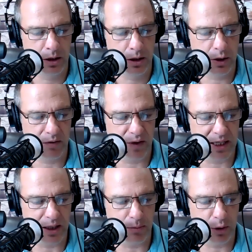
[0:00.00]
You can
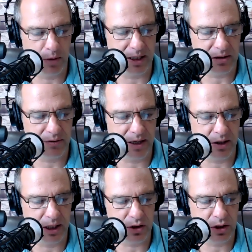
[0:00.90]
find out more about the
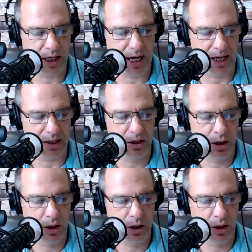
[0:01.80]
foundation at